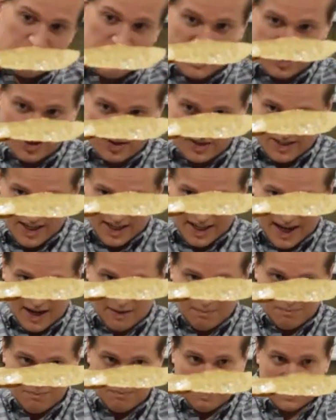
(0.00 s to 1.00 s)
spatulas that kind
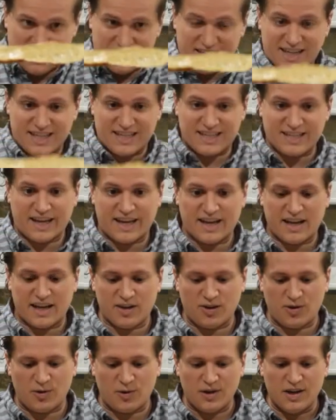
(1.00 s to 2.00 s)
of bends at a slight
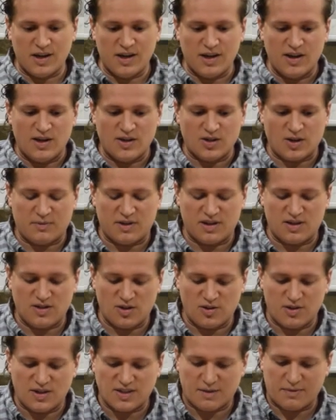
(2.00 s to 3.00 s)
angle. So I'm gonna
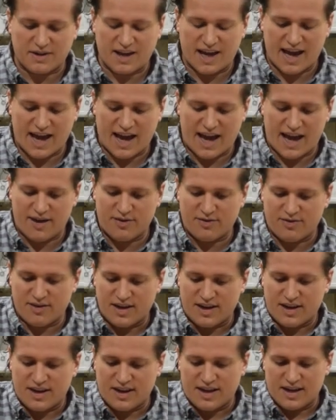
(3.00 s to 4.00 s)
do is I'm gonna have,
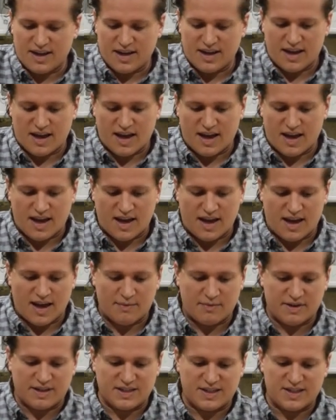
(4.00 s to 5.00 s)

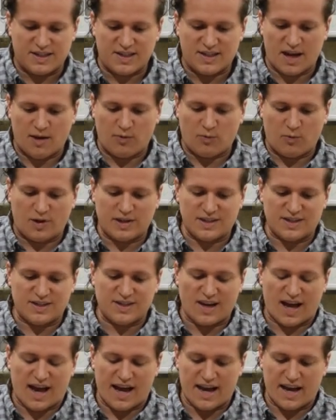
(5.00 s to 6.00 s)
I'm gonna set one
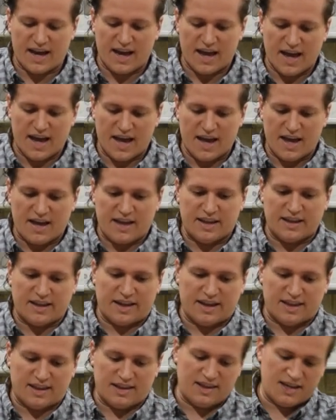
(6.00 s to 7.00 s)
side
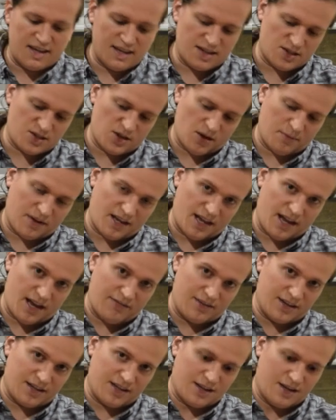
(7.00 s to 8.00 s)
like this. So I'm gonna
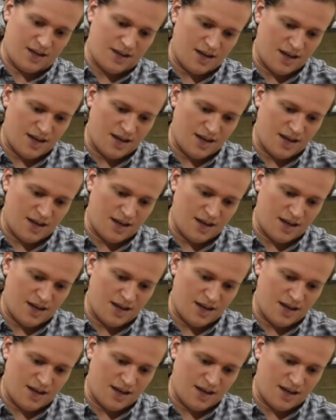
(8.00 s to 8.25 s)
have it,